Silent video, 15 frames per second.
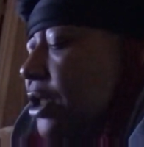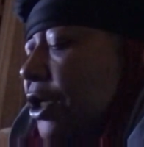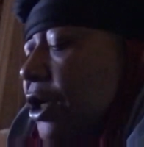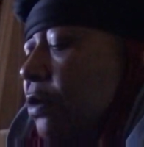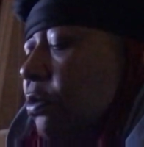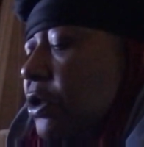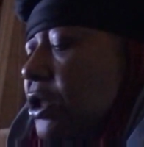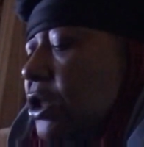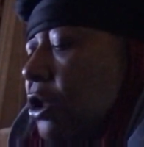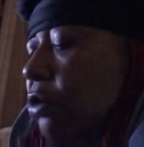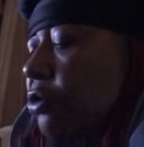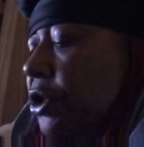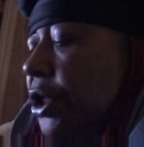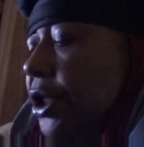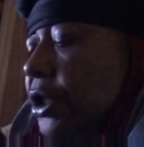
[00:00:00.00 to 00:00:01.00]
there was
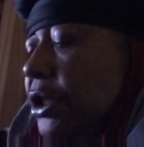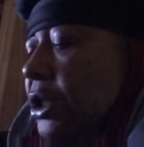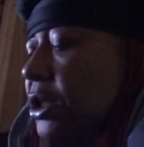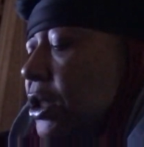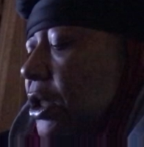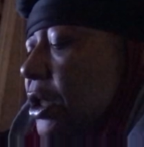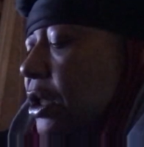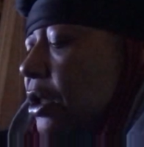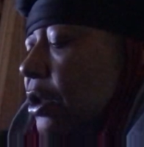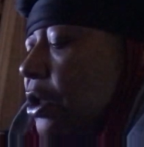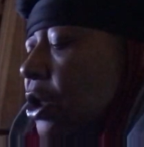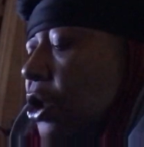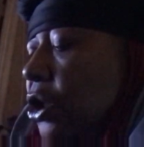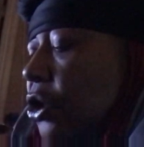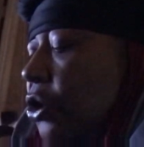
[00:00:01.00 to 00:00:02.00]
no need to see the
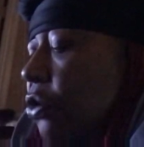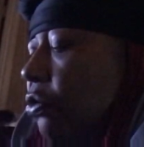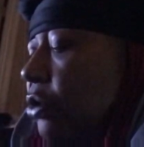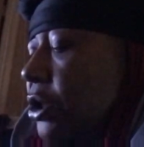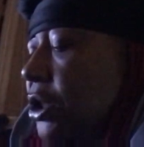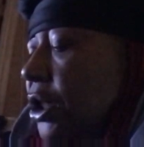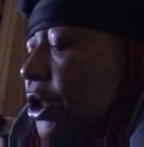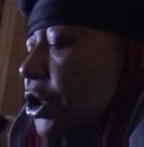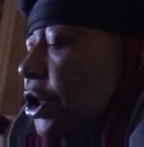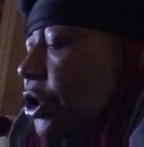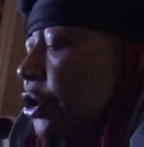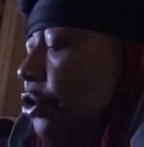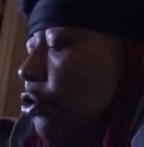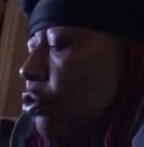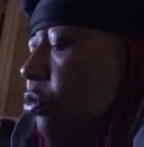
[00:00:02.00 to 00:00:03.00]
lunatic she
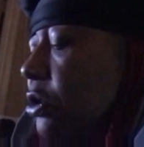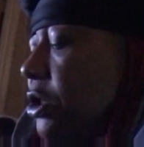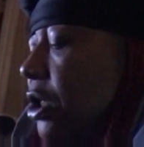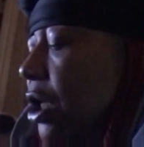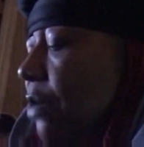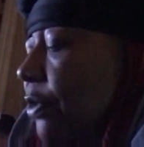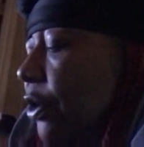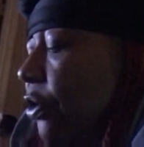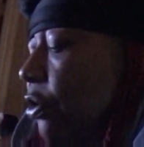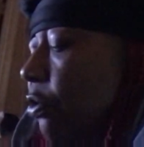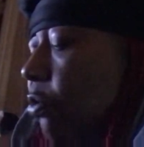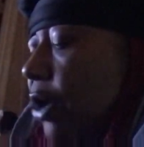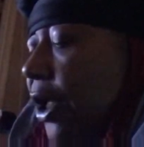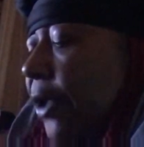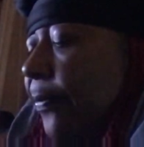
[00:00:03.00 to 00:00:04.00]
knew was coming her
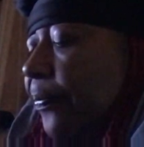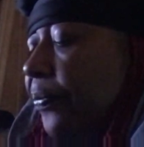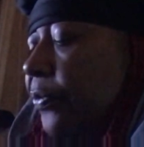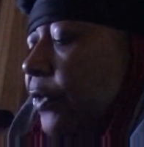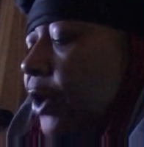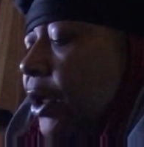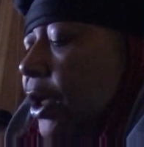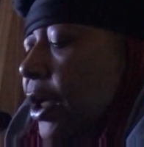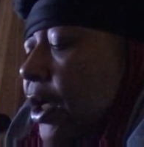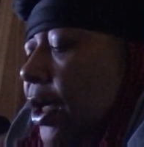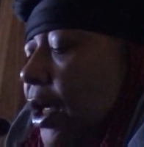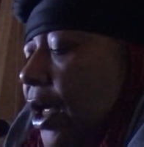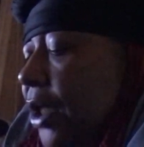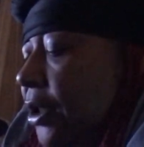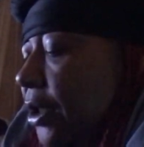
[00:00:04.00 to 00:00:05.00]
way
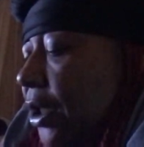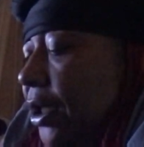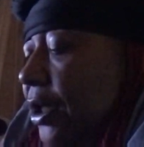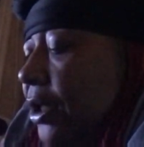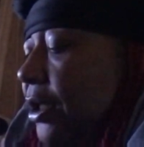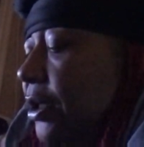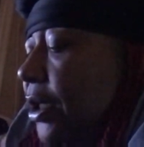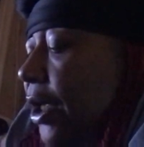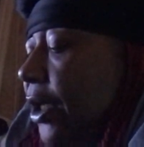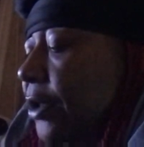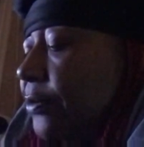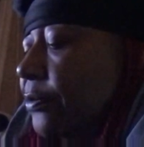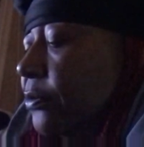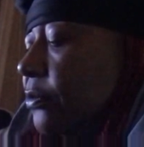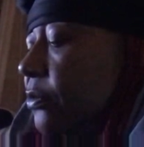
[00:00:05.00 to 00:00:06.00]
at the end of the day.
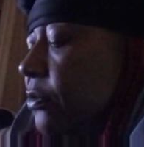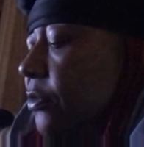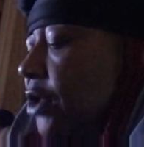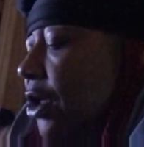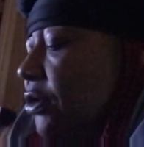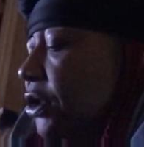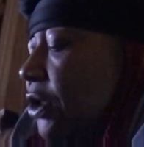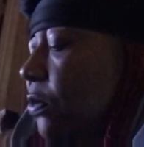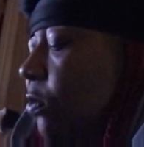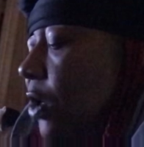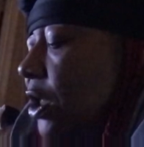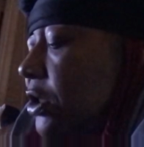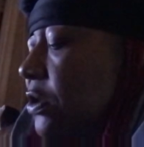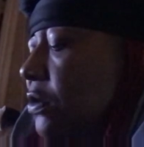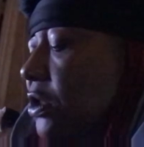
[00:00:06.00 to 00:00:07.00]
If she
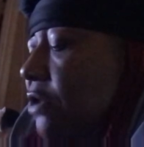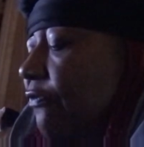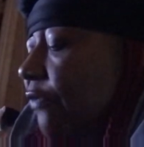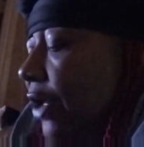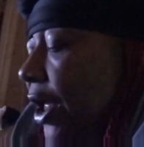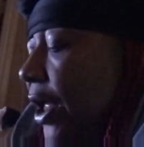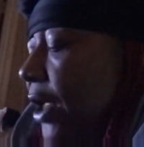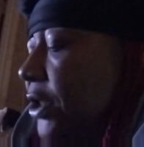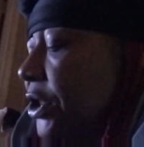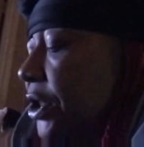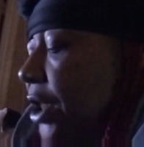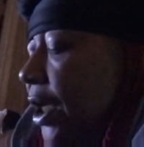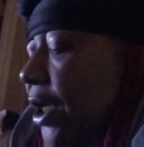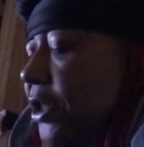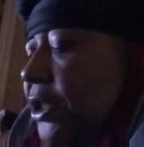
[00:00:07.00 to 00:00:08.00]
wanted to survive, she
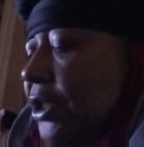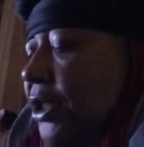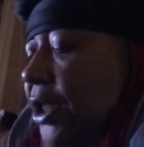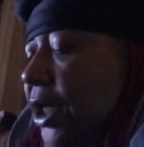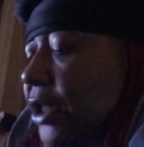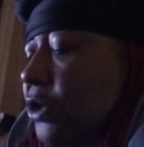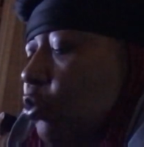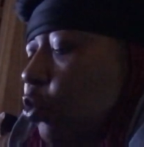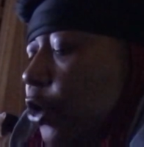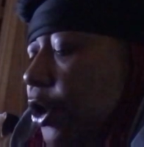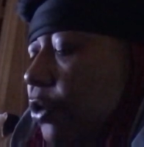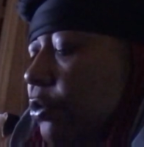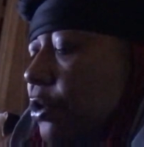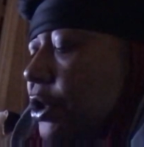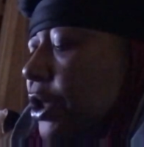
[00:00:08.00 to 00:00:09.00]
had to catch
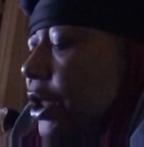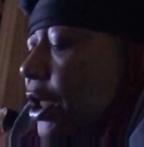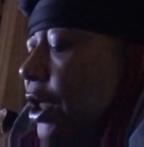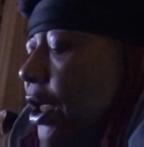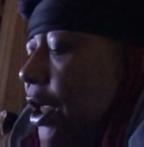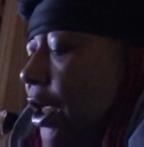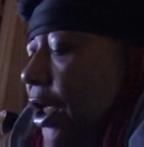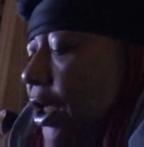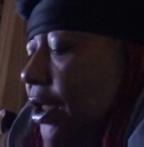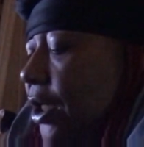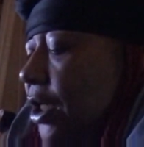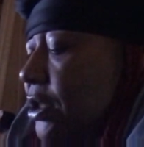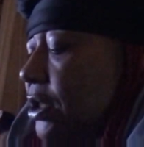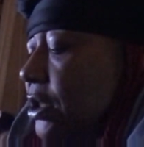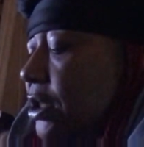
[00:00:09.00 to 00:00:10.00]
wheels, and
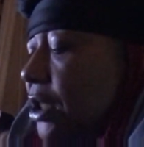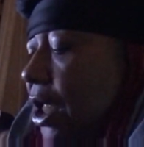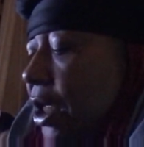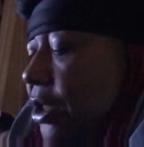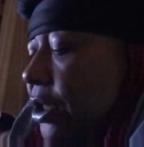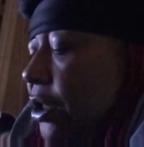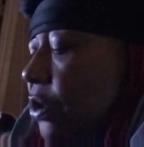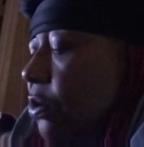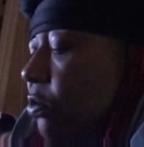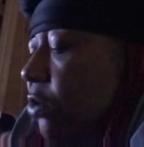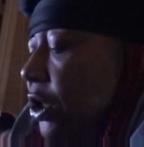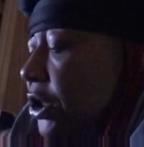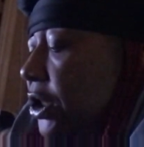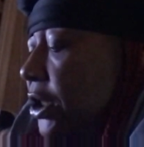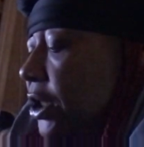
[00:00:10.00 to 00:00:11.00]
that's exactly
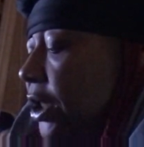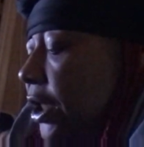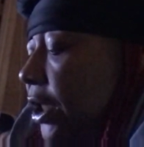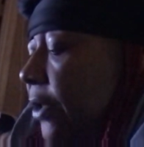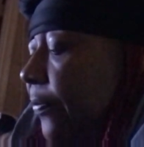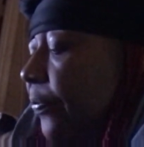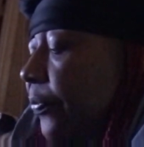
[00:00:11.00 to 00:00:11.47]
what she did.